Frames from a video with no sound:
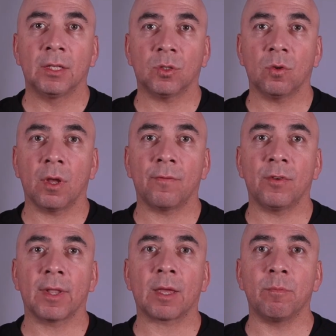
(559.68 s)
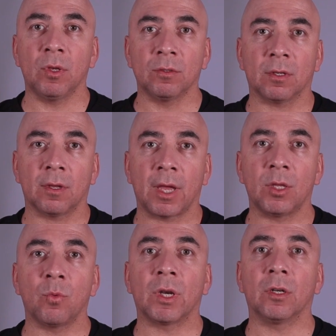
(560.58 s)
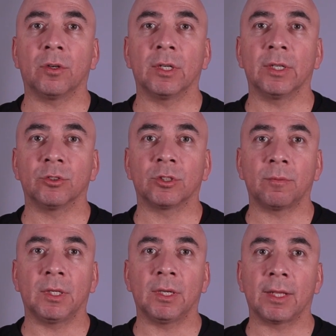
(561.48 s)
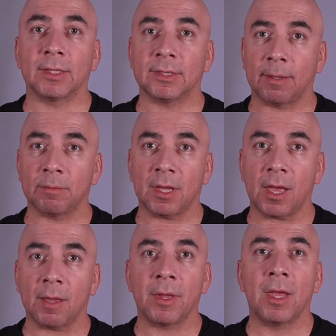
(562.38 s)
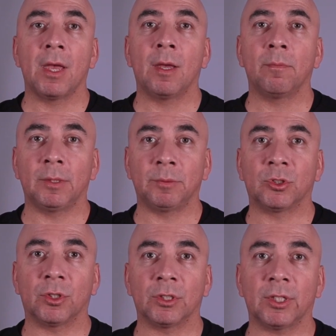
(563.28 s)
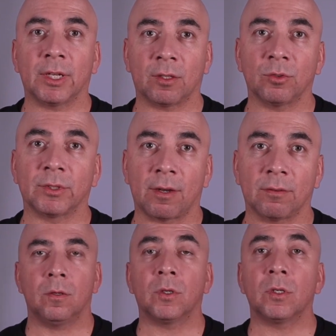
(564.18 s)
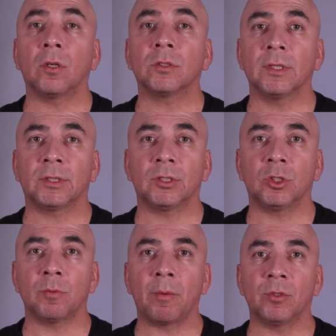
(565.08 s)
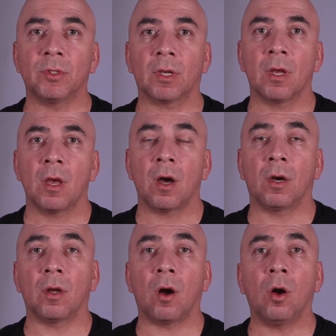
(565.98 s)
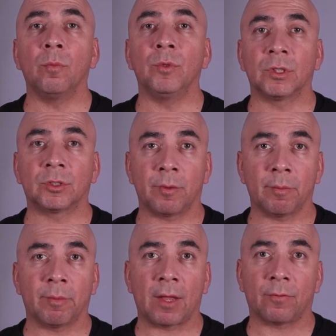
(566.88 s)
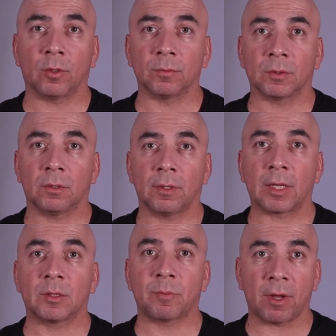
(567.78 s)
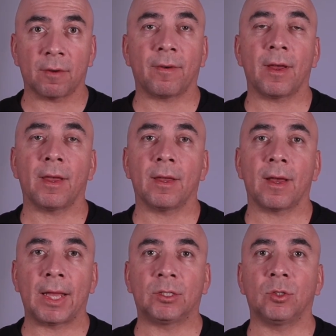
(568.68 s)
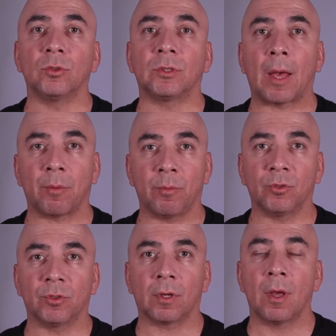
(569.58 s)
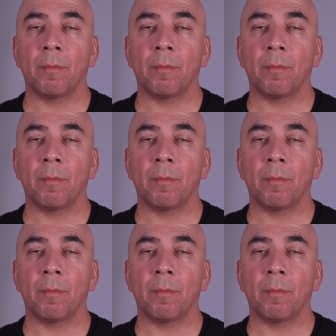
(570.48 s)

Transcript: So if you like music and you want to learn a little something at the same time, please be sure to check those out. You can also listen to my music on all music streaming platforms like Spotify, iTunes, Apple Music,